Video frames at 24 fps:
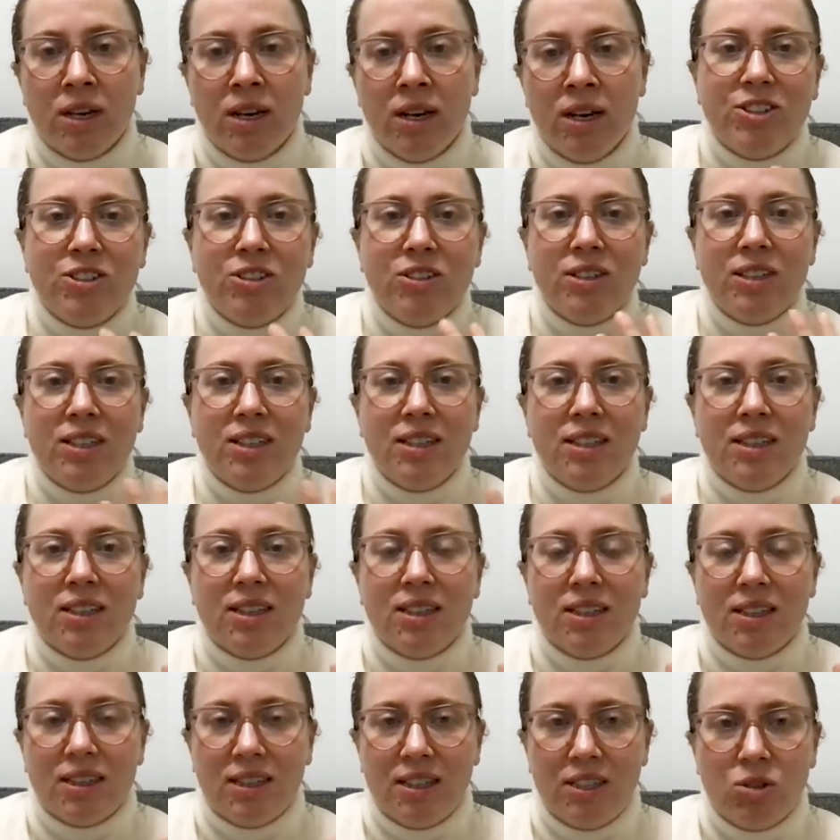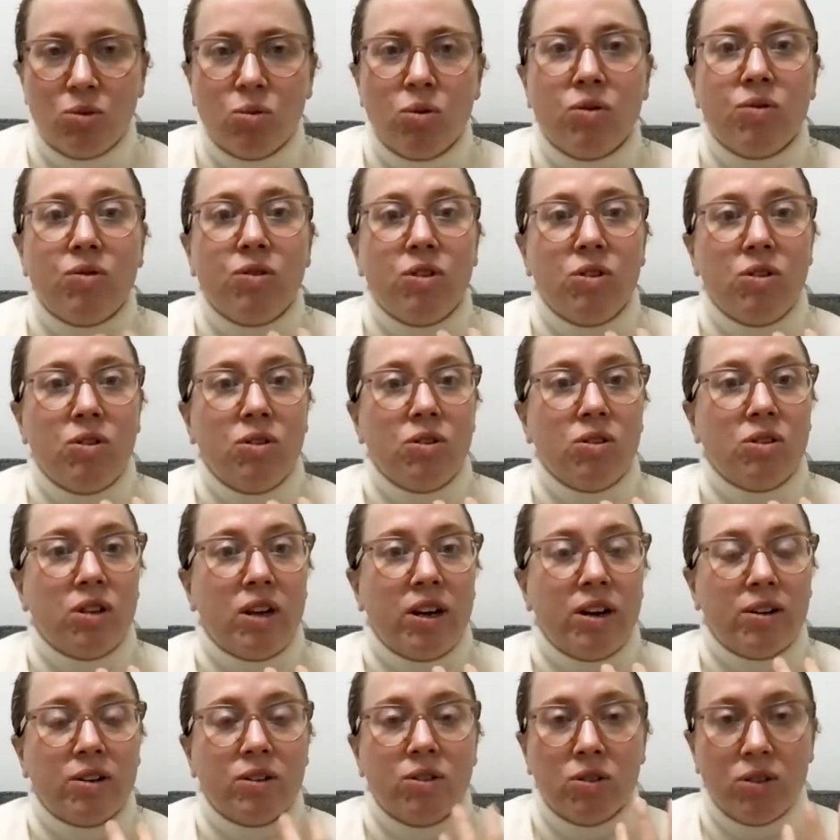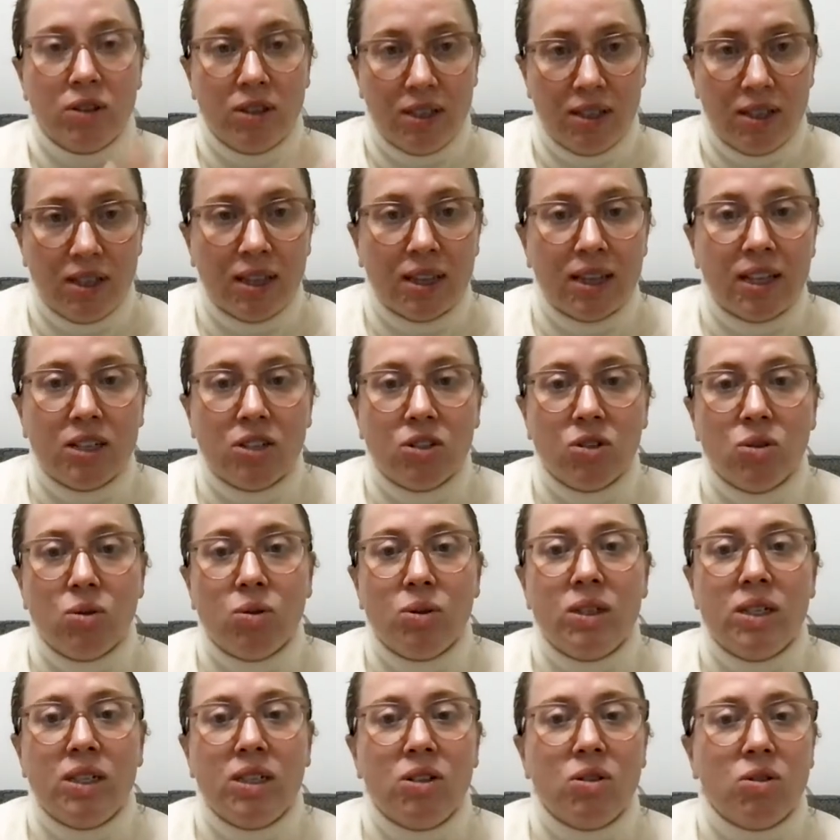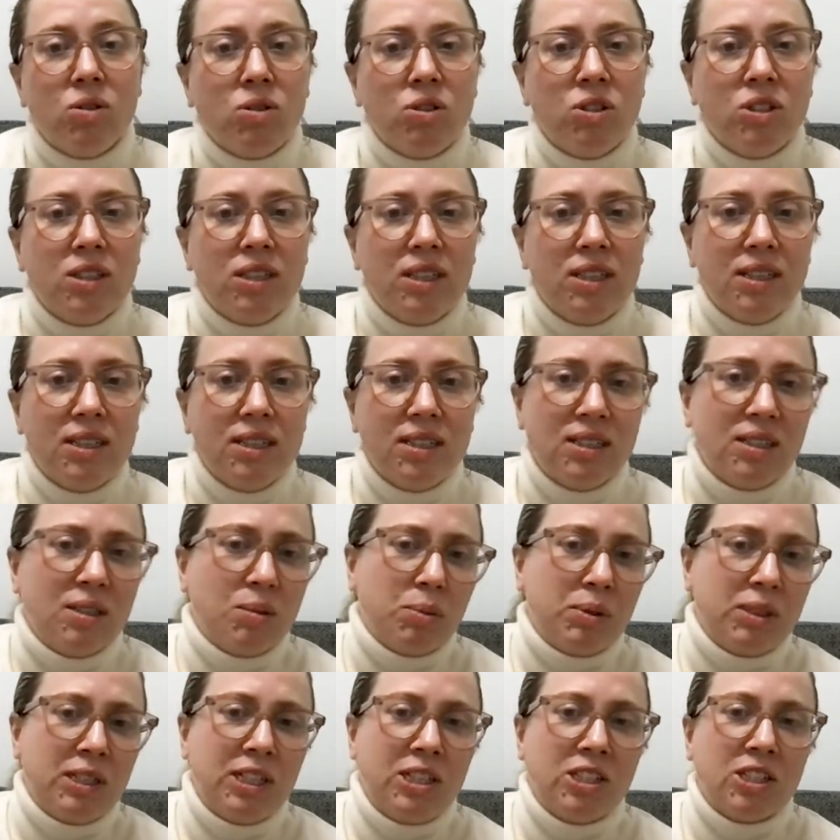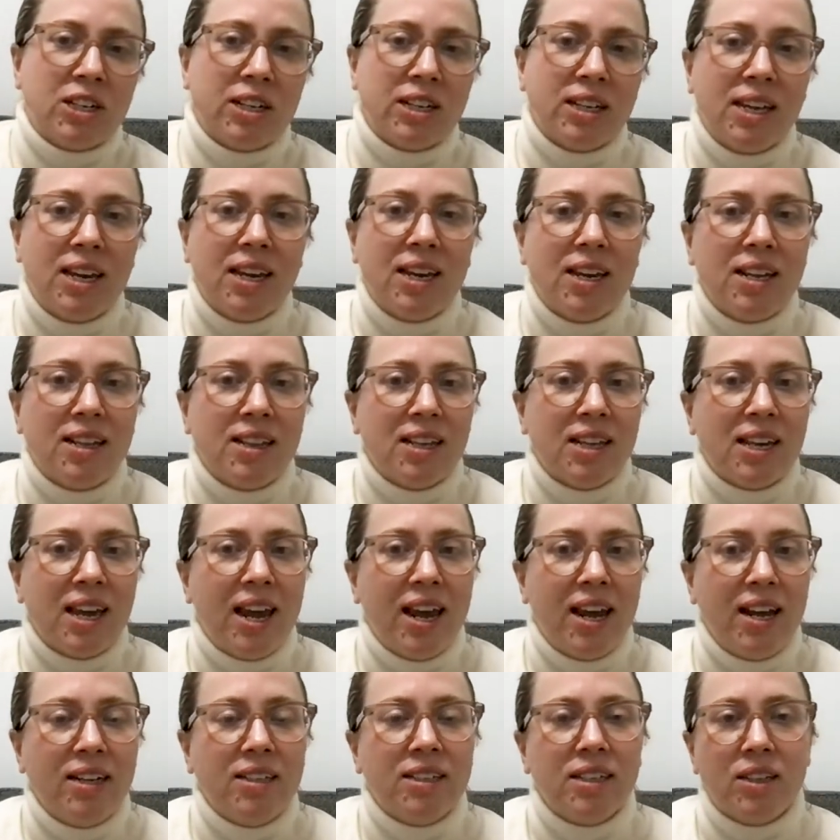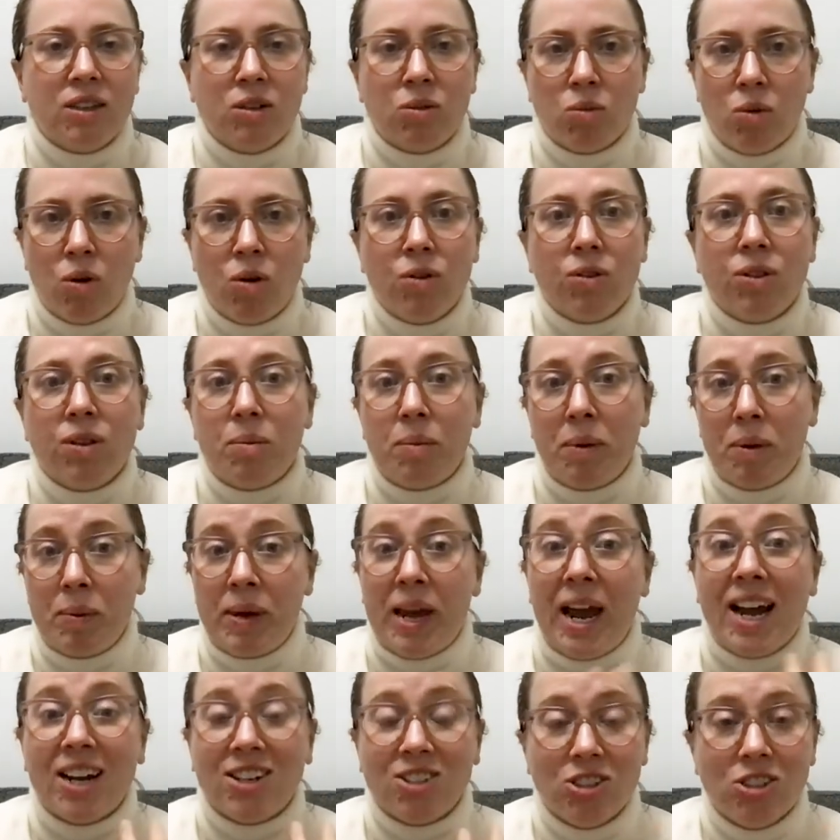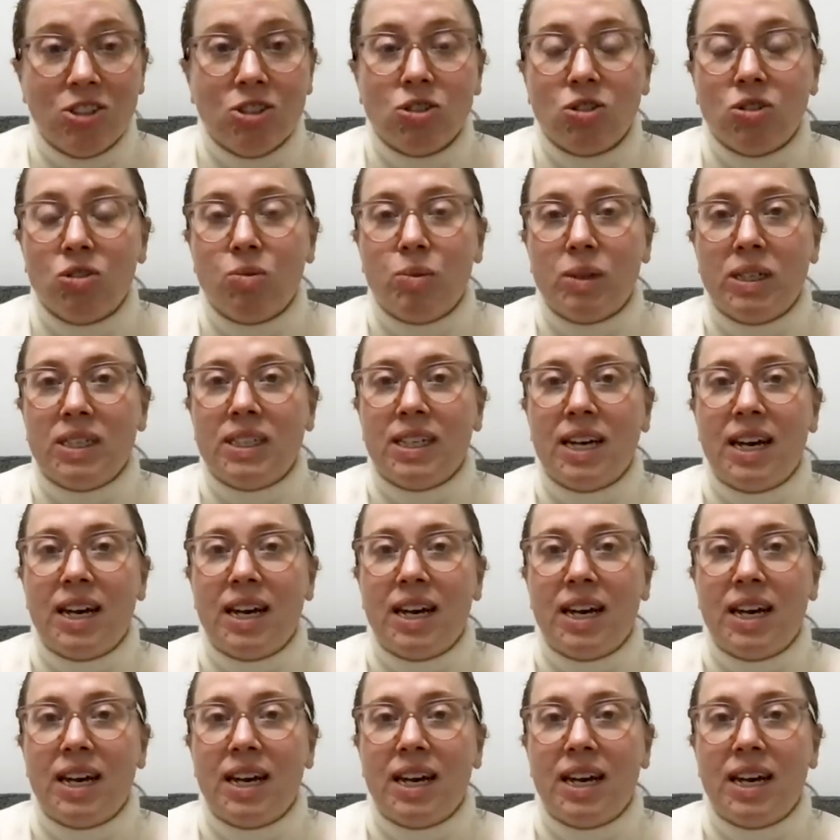Do you think that these reviews are a good thing that they're doing, or do you think this is potentially kicking the can down the road that maybe action should have been